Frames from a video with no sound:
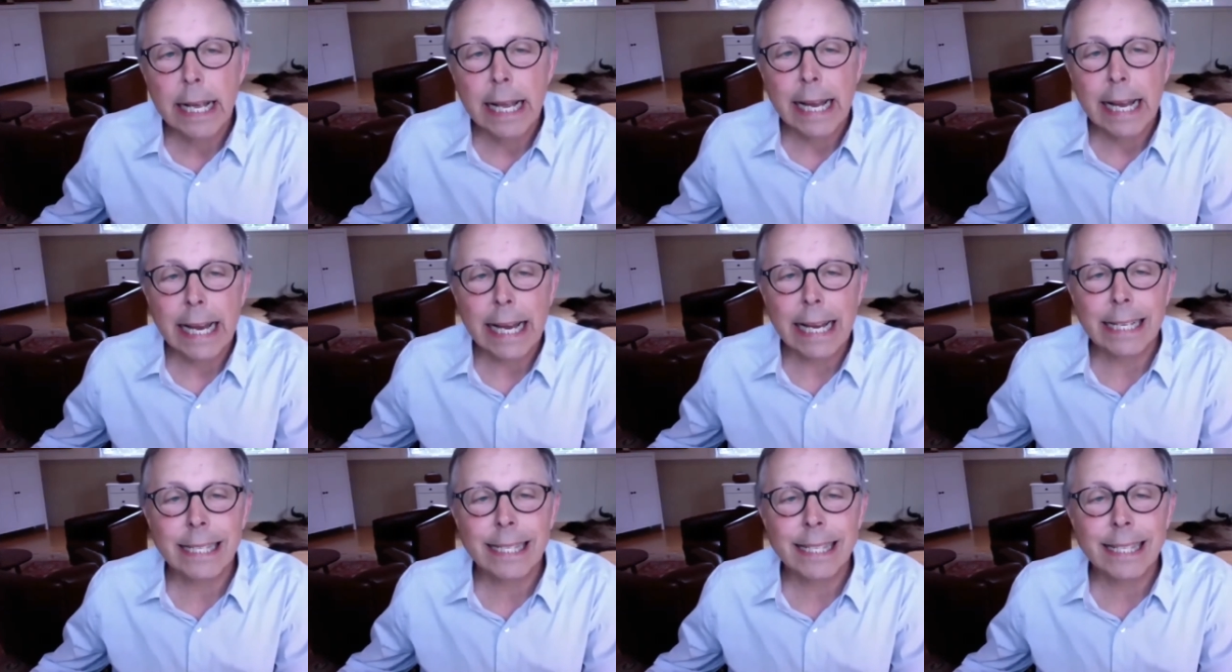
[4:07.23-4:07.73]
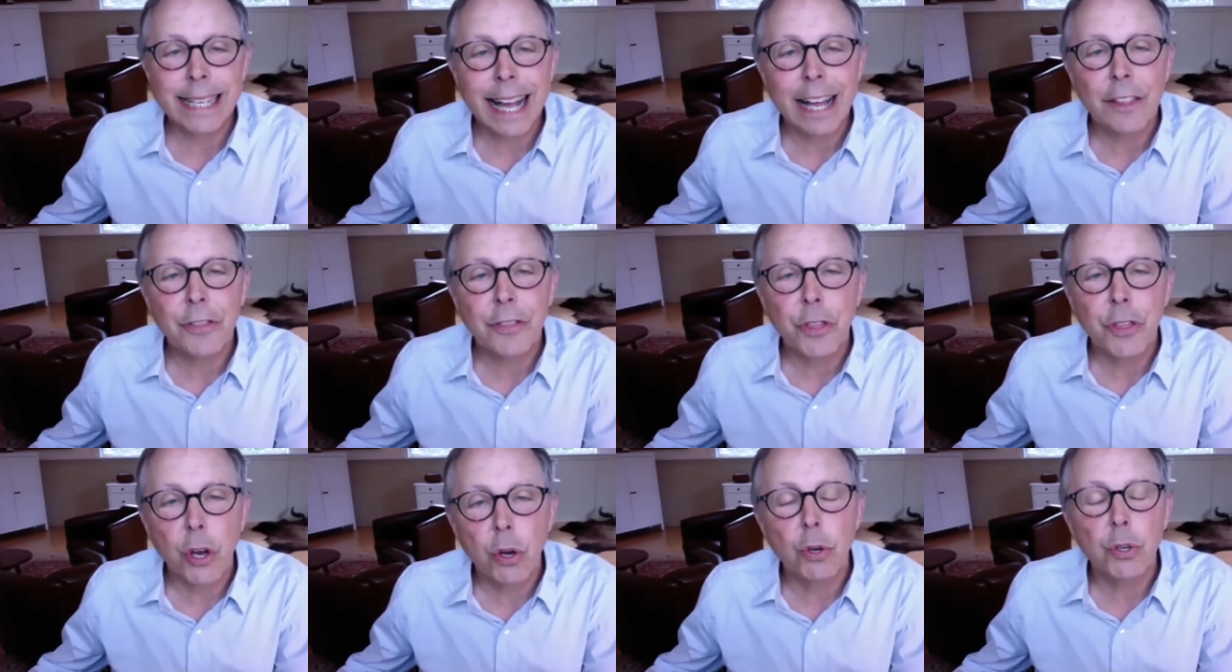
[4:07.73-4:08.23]
it's not
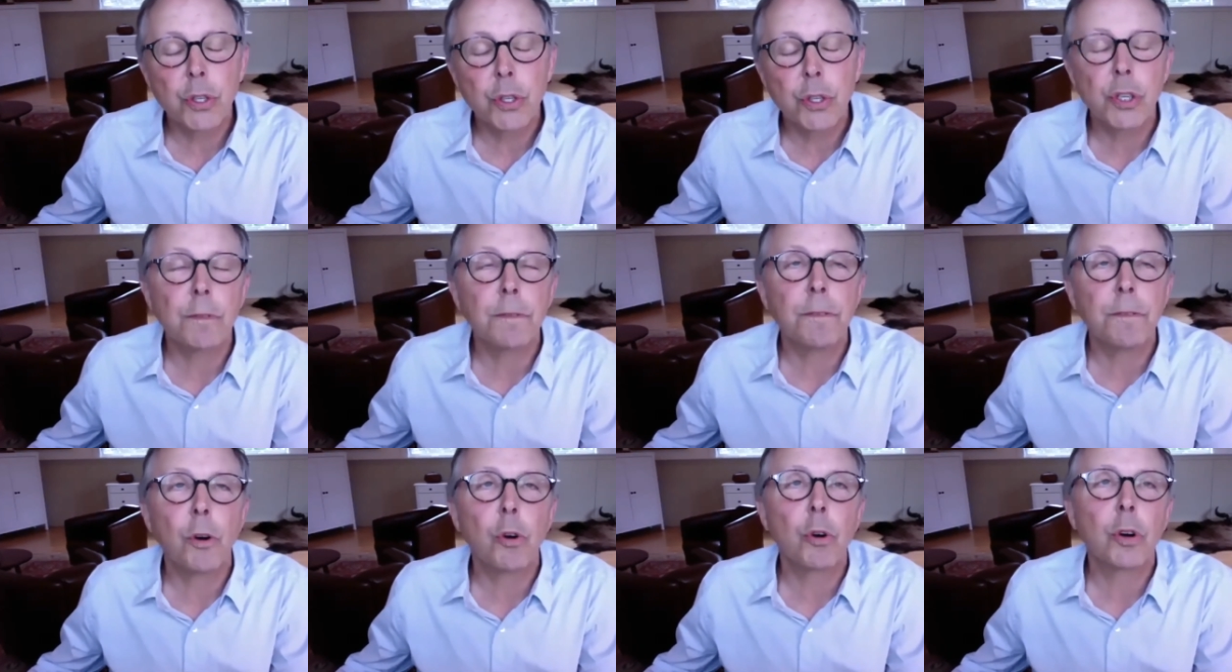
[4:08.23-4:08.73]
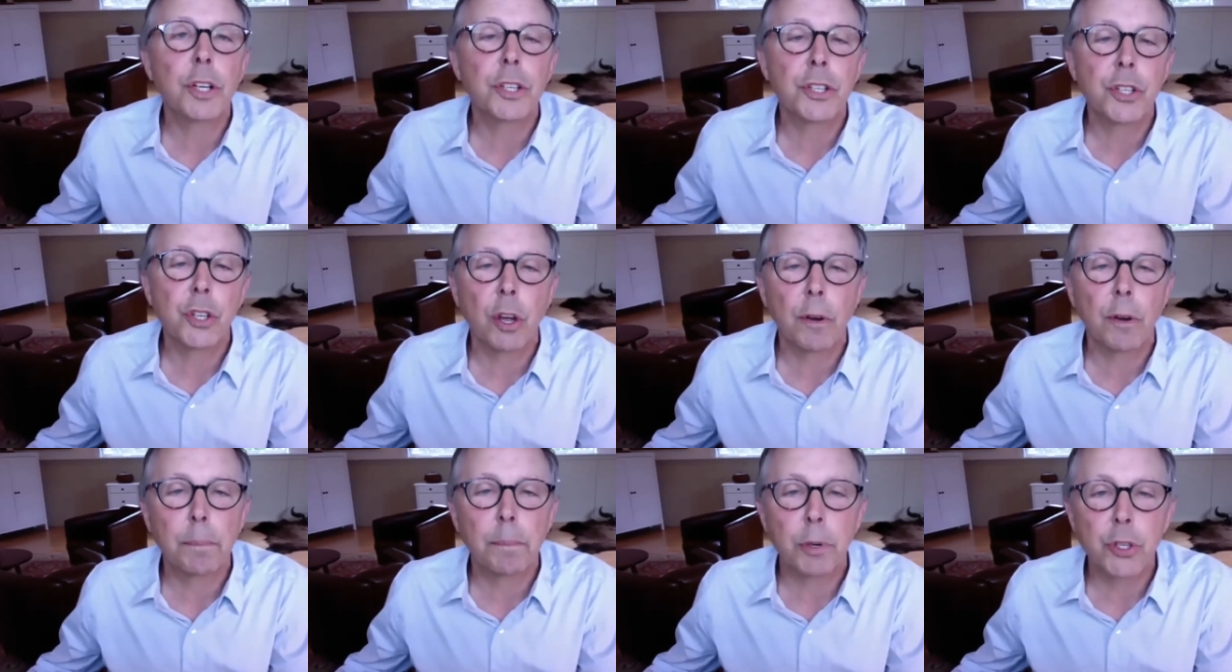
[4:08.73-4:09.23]
those who focus on
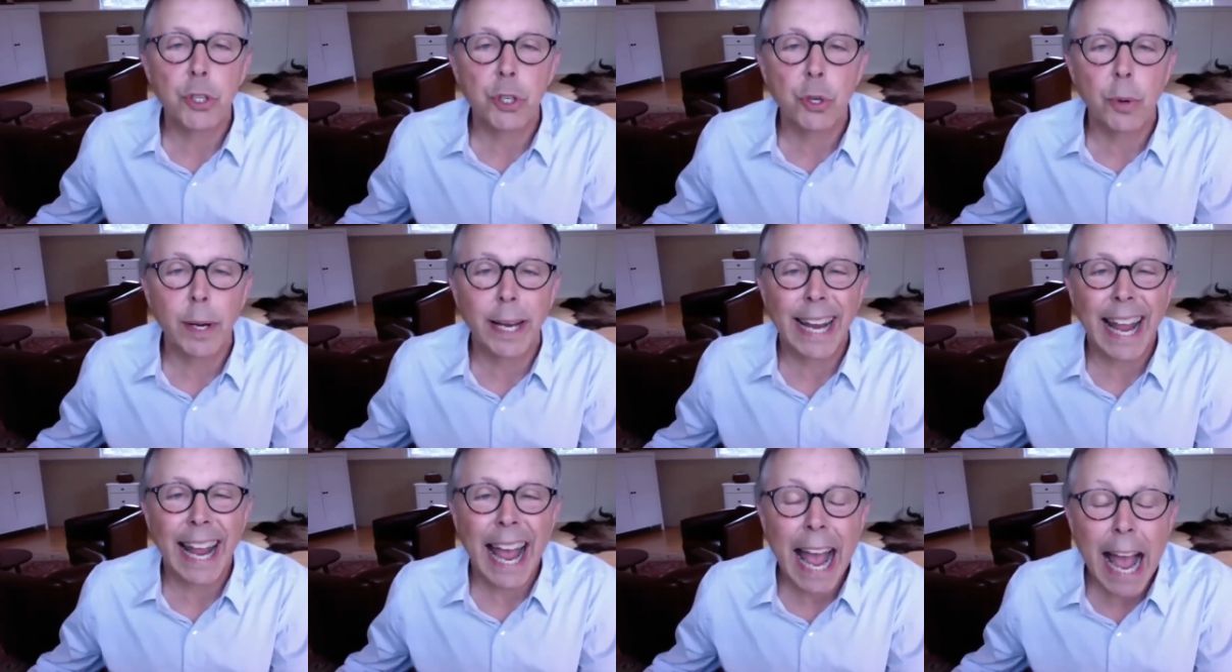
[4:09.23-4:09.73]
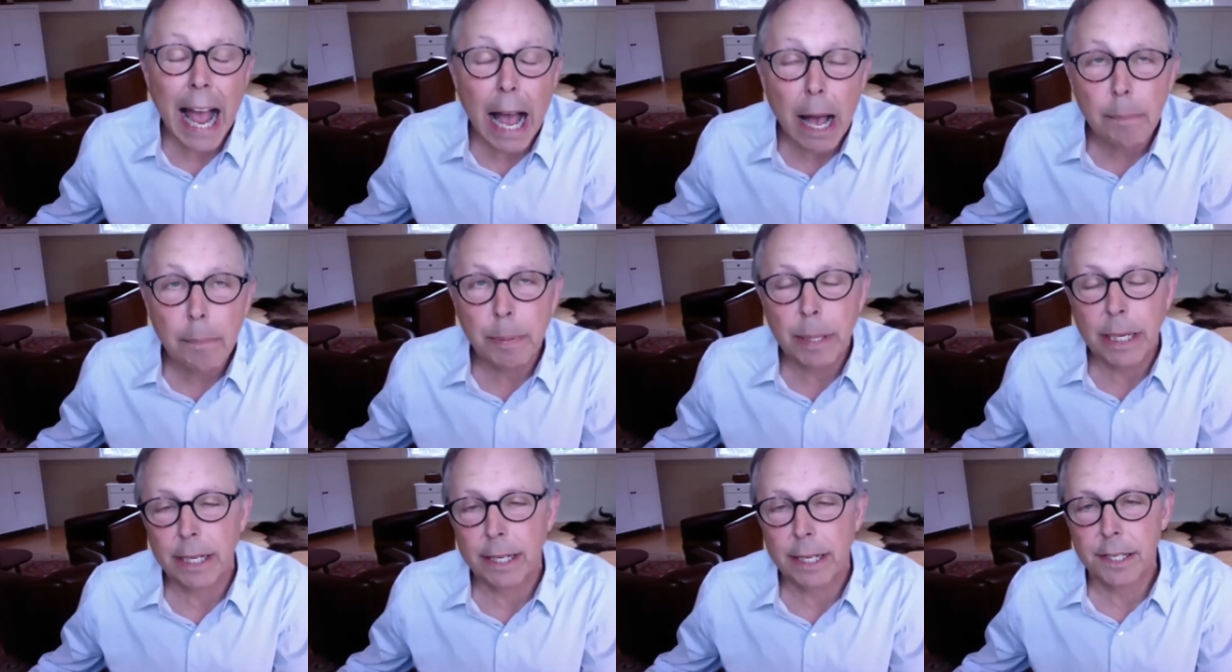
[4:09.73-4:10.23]
pursuing
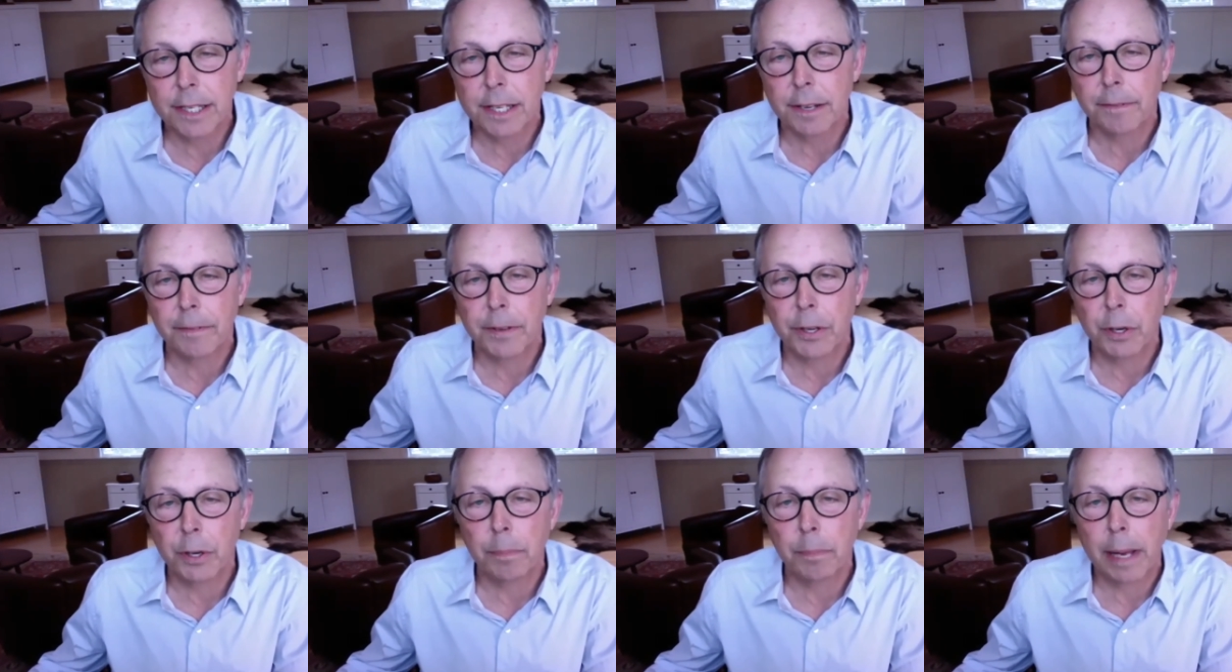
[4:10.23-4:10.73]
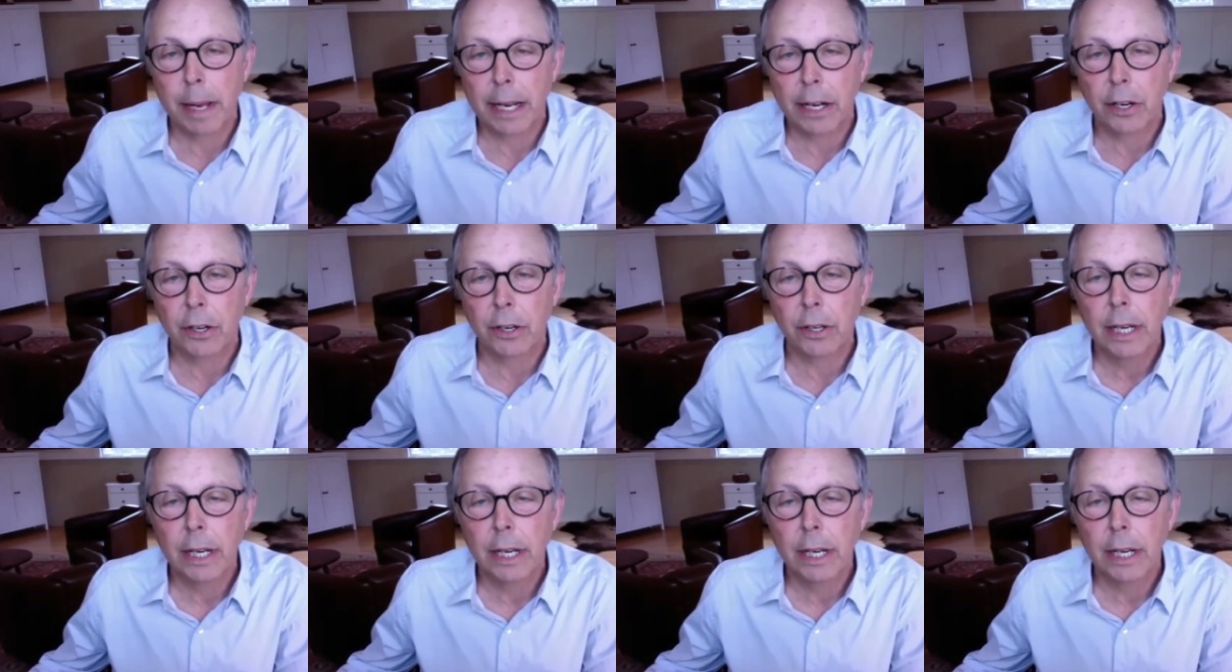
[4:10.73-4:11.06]
happiness to feel better.